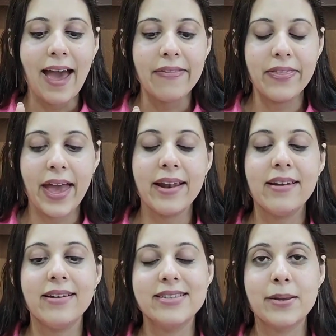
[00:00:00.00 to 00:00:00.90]
And
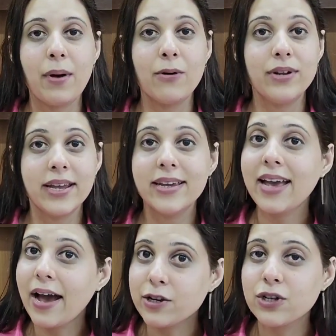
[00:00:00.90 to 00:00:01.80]
then it's about
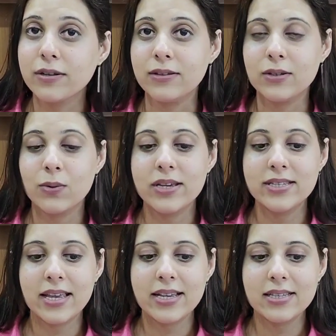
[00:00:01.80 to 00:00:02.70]
taking action. So
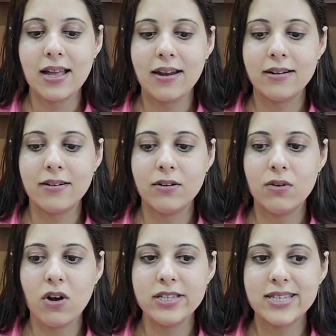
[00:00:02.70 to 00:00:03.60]
he says that
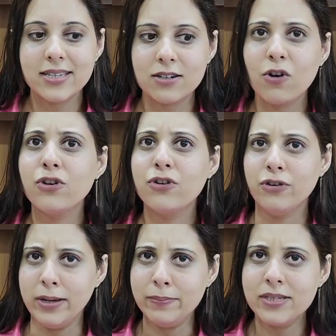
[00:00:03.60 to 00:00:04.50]
do not sit on your
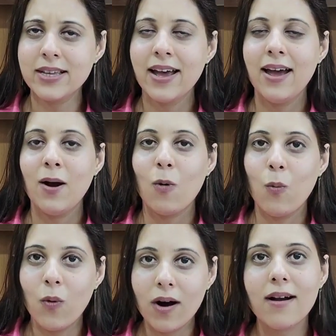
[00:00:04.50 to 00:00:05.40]
dreams,
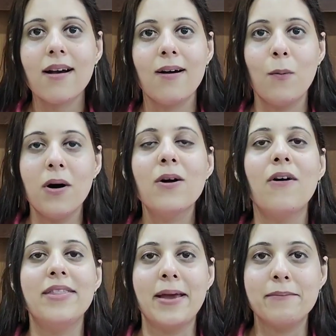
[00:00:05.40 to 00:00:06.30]
work
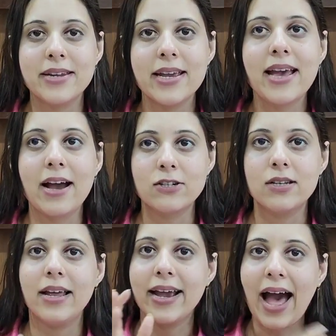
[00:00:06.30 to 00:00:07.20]
on them, take
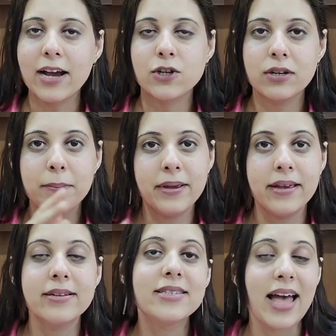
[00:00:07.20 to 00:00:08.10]
action. Like action
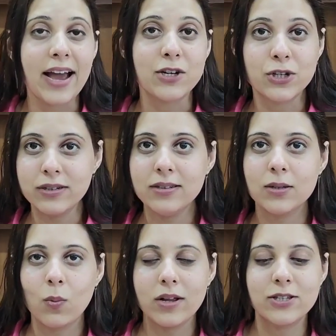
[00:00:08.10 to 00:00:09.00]
begets action.
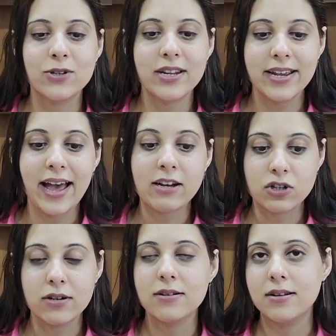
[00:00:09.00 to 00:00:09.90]
So once you take
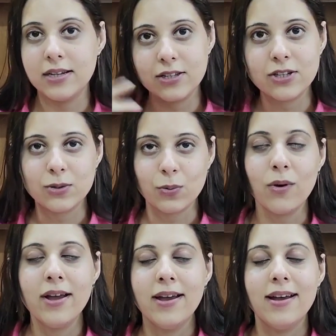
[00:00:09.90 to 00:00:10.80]
action, it leads
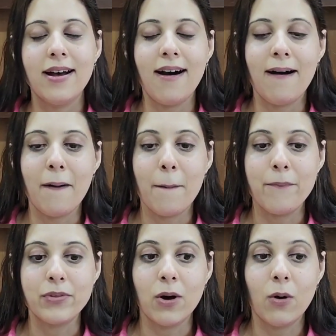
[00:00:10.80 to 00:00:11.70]
to
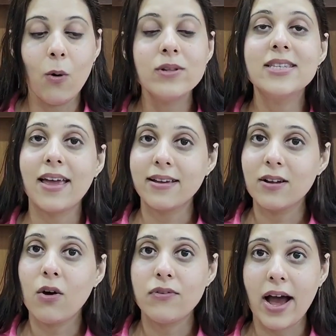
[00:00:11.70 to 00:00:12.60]
a whole
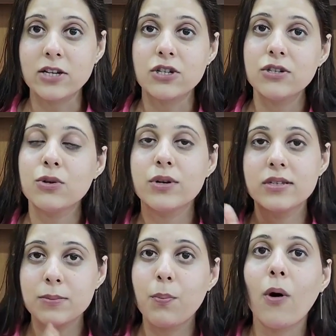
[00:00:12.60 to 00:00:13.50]
cycle of action. So
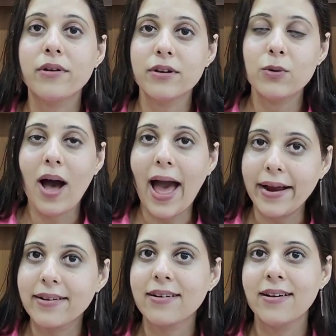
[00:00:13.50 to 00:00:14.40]
it's important you
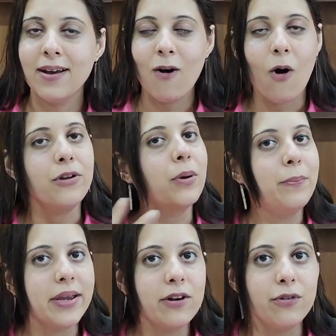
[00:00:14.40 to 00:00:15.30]
act on your
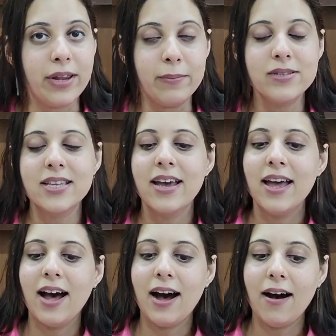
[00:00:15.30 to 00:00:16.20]
big dreams.
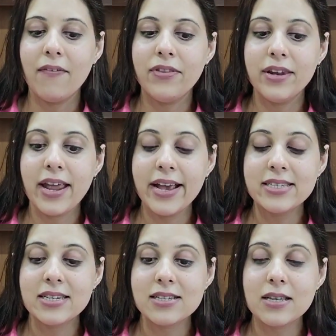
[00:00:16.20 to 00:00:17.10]
The
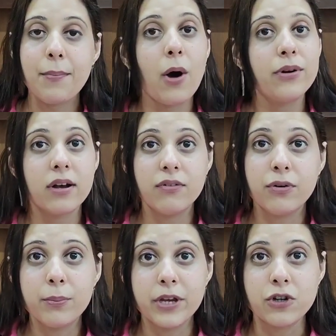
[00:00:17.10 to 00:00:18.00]
next is about
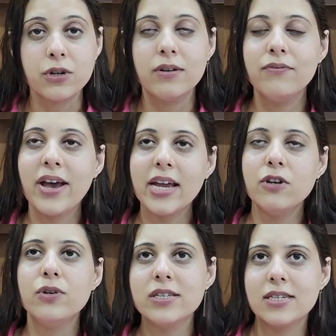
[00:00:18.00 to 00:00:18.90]
affirmation. Very
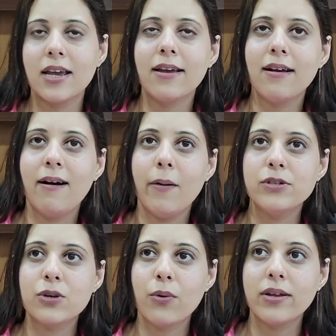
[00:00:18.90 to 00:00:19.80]
interesting
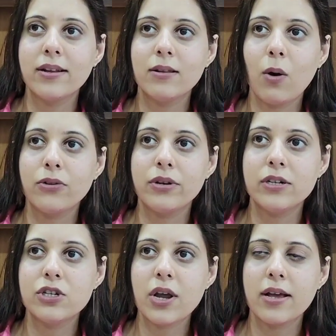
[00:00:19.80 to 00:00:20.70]
story that the author
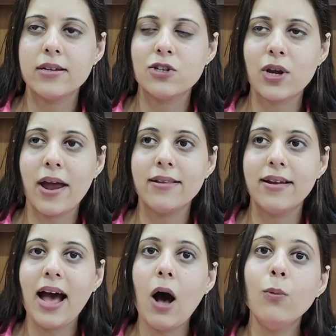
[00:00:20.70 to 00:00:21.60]
has shared,
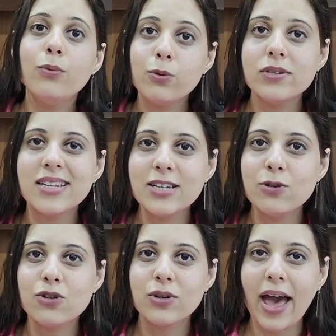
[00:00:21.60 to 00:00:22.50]
that how Bruce Lee
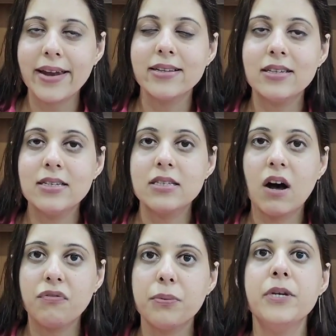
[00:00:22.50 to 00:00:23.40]
used to carry these
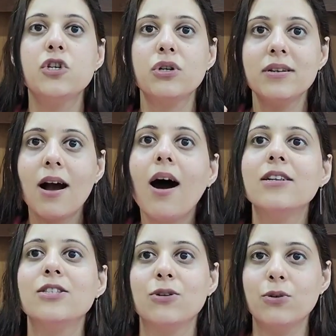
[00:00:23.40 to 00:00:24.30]
affirmation cards.